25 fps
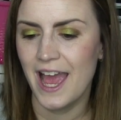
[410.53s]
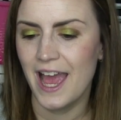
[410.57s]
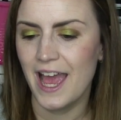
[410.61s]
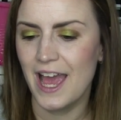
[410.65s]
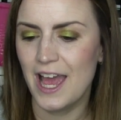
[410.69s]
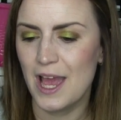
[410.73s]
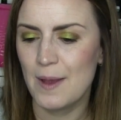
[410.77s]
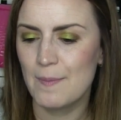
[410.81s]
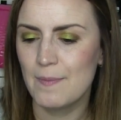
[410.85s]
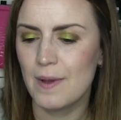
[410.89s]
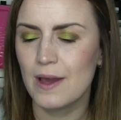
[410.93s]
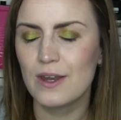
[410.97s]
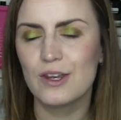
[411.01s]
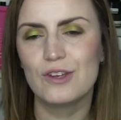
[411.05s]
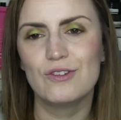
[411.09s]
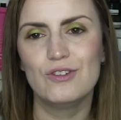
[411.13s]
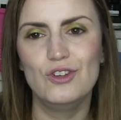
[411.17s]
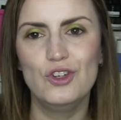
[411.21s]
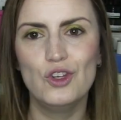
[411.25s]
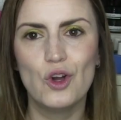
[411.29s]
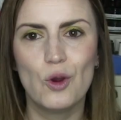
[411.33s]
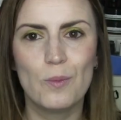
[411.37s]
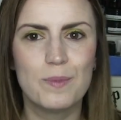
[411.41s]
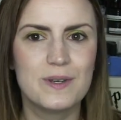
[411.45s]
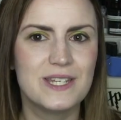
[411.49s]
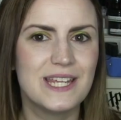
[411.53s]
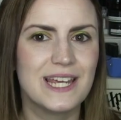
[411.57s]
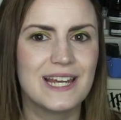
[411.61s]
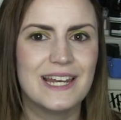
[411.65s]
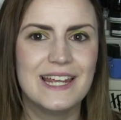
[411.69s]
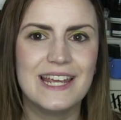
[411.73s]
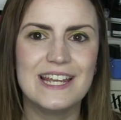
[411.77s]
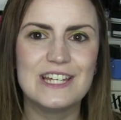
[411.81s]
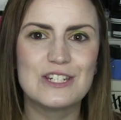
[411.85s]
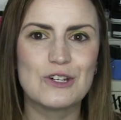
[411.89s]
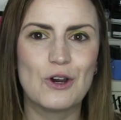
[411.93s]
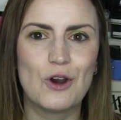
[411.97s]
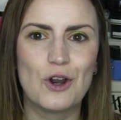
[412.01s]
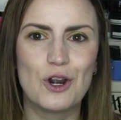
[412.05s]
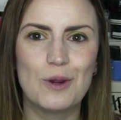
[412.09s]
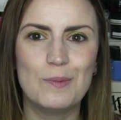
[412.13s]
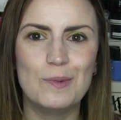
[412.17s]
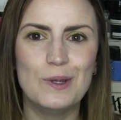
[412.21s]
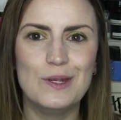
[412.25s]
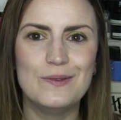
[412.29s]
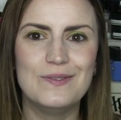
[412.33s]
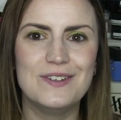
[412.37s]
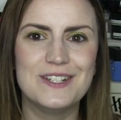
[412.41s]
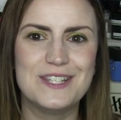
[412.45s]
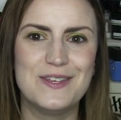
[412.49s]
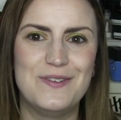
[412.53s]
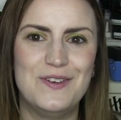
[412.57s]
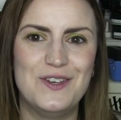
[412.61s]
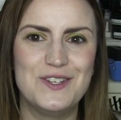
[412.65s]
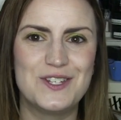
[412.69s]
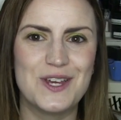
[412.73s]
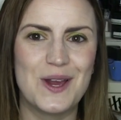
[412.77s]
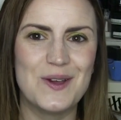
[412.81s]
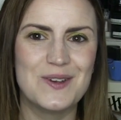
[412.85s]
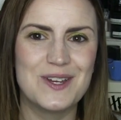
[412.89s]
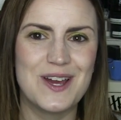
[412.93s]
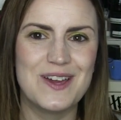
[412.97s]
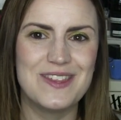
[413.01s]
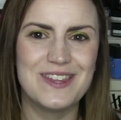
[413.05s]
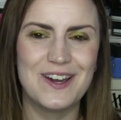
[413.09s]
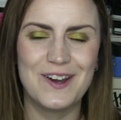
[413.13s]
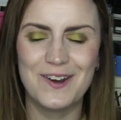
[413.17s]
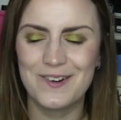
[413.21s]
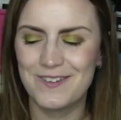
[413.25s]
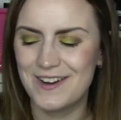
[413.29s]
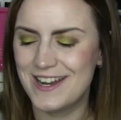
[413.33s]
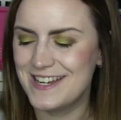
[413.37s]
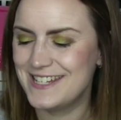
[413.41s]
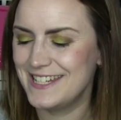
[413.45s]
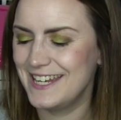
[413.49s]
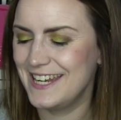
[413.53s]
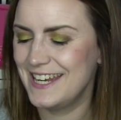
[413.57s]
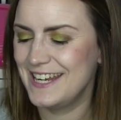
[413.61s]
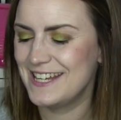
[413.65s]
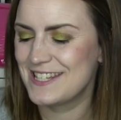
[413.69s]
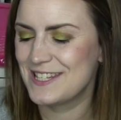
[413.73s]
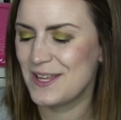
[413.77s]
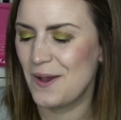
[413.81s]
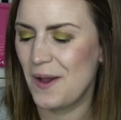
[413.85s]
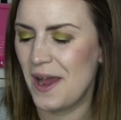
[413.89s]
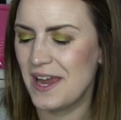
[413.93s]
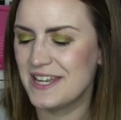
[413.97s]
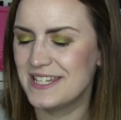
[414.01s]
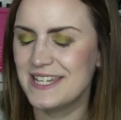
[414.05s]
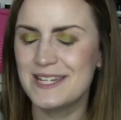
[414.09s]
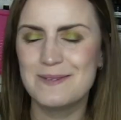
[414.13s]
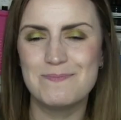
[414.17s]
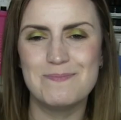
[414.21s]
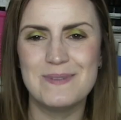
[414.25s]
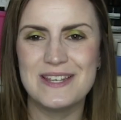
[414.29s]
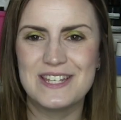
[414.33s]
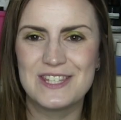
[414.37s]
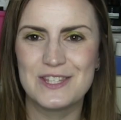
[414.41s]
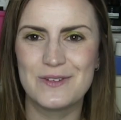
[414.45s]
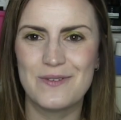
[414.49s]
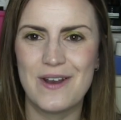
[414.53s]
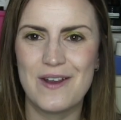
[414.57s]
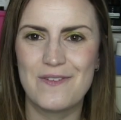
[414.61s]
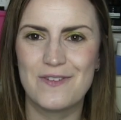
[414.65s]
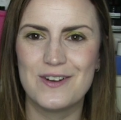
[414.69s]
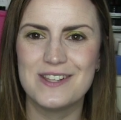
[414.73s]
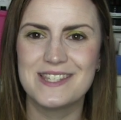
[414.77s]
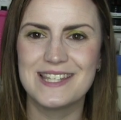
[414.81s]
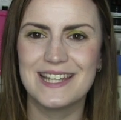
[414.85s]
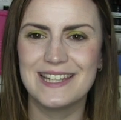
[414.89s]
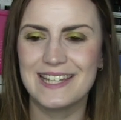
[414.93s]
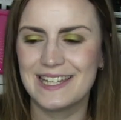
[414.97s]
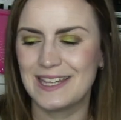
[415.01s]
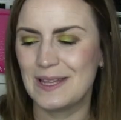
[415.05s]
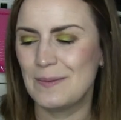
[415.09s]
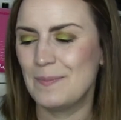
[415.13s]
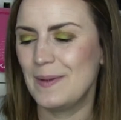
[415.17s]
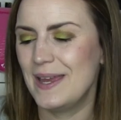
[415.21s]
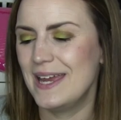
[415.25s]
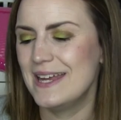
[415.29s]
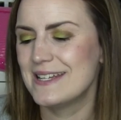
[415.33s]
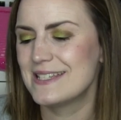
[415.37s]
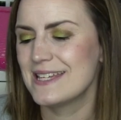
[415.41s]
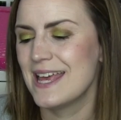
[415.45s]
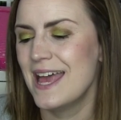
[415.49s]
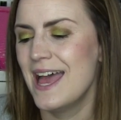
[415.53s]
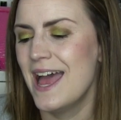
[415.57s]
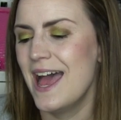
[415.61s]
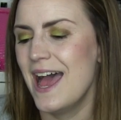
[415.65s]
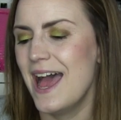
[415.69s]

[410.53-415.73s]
Um, not particularly into horror movies if you don't know that already, so I did miss the reference a little bit.